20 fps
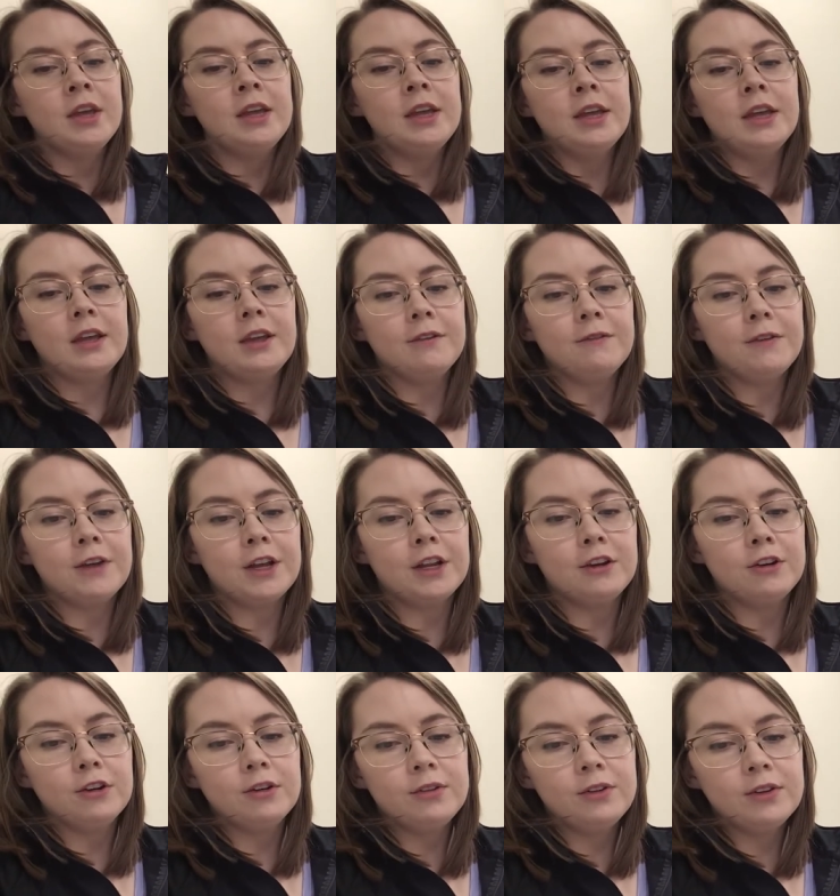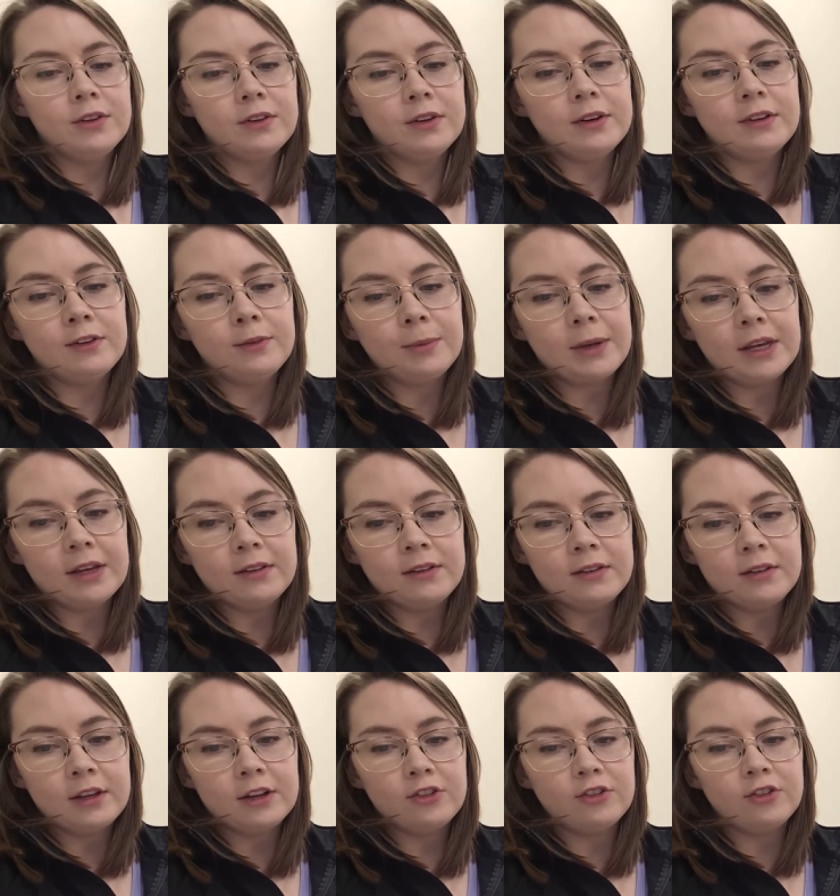If a note is in a space,
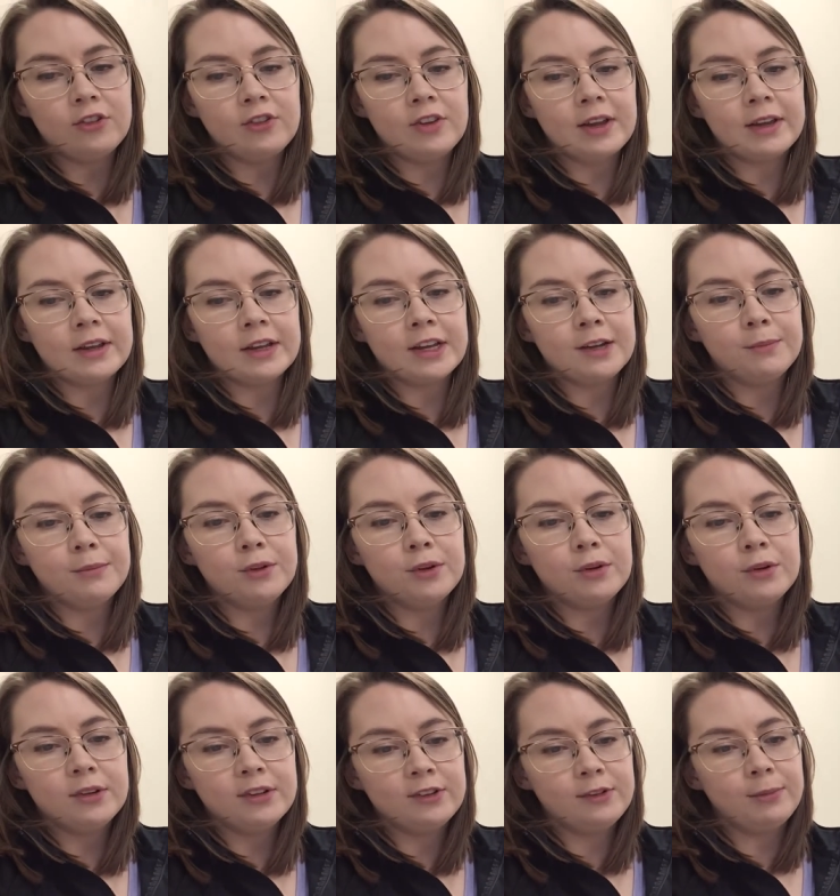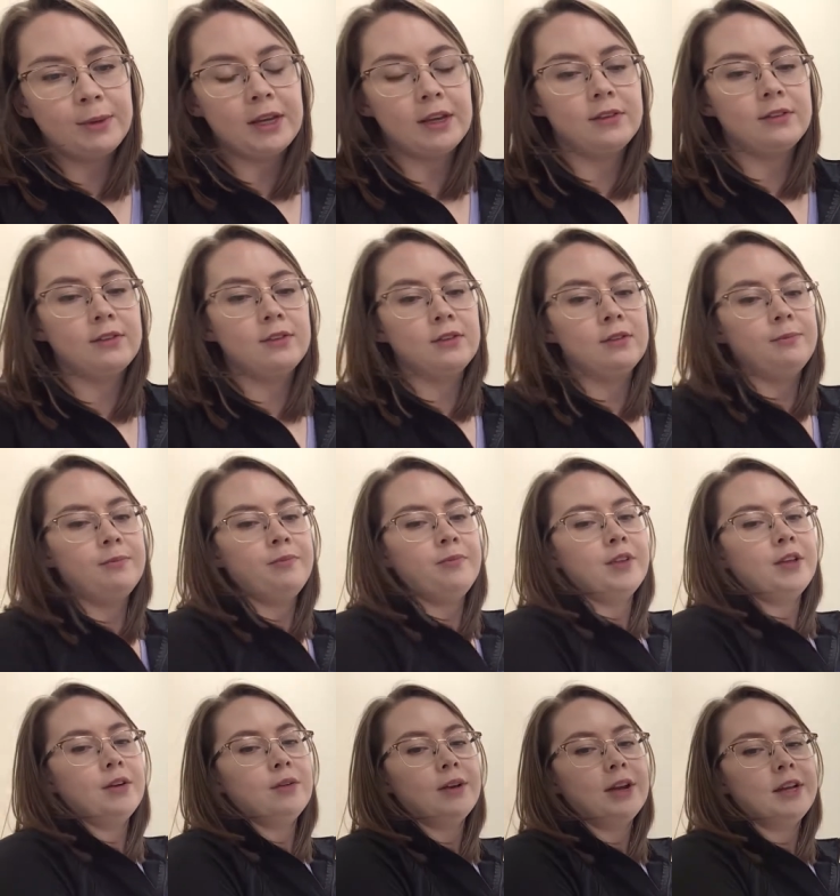it should take up the whole space.
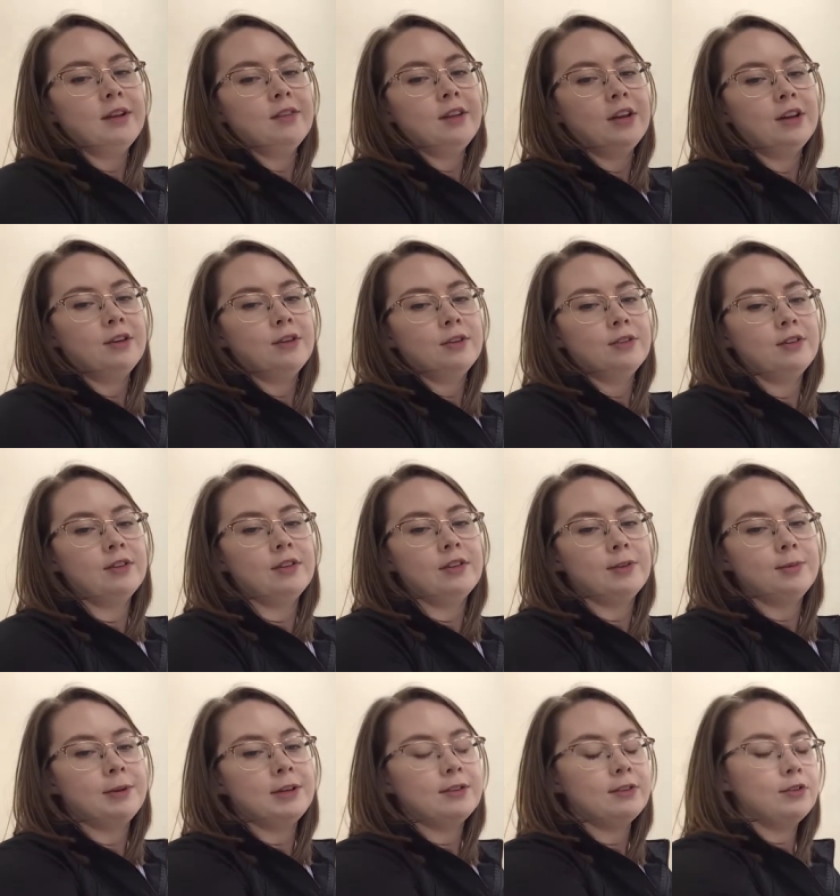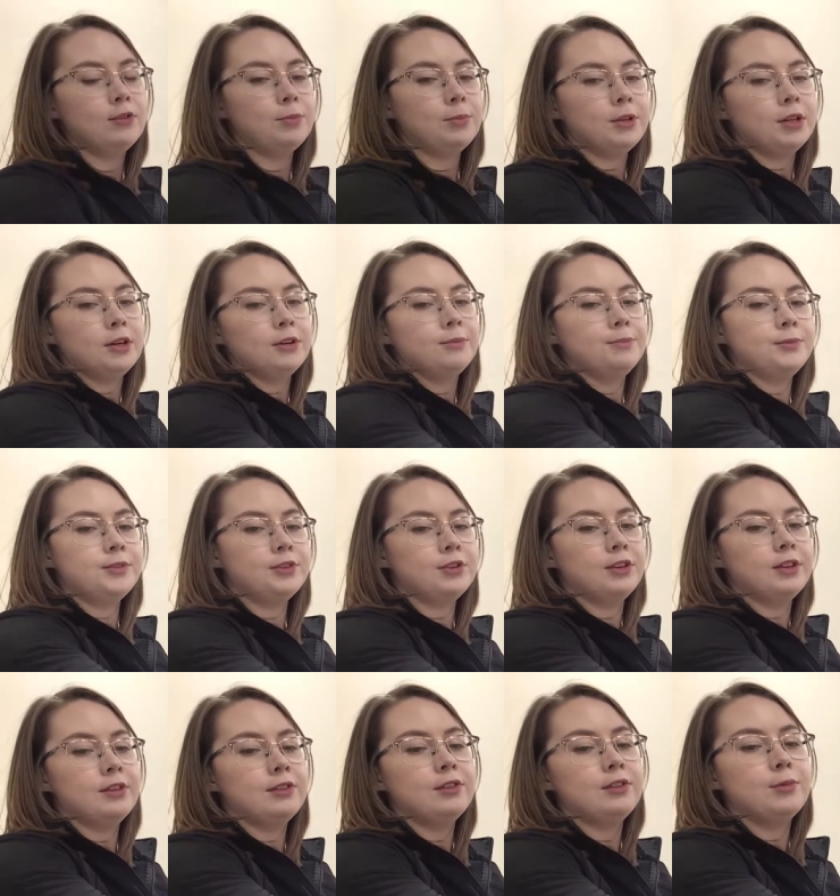Write 10 notes in the spaces below. So
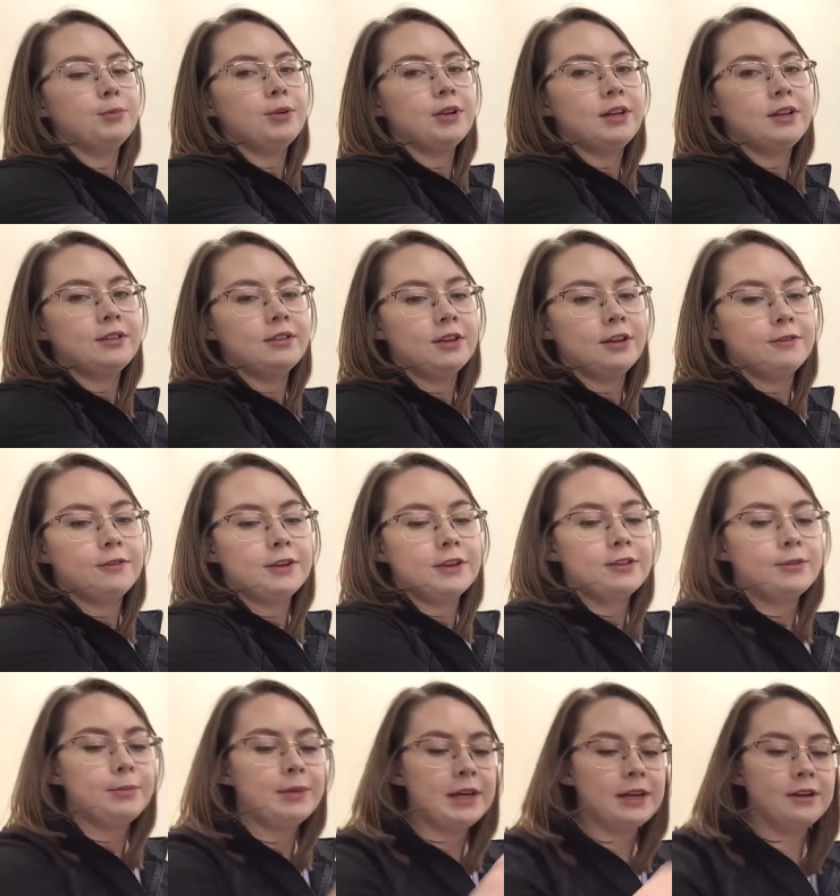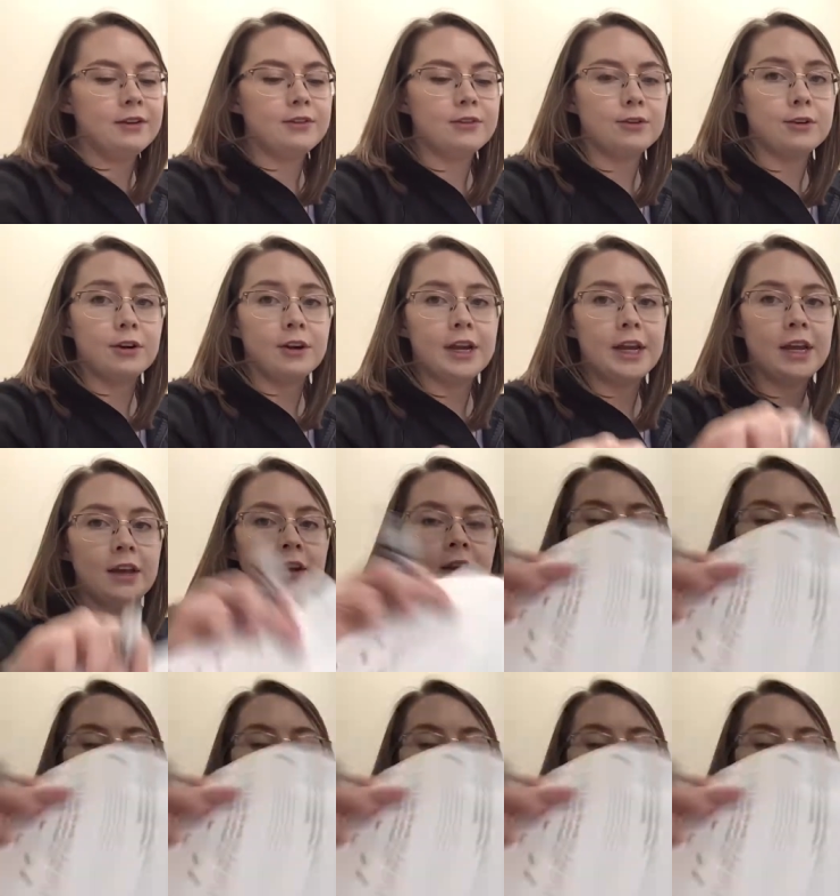this is pretty self-explanatory.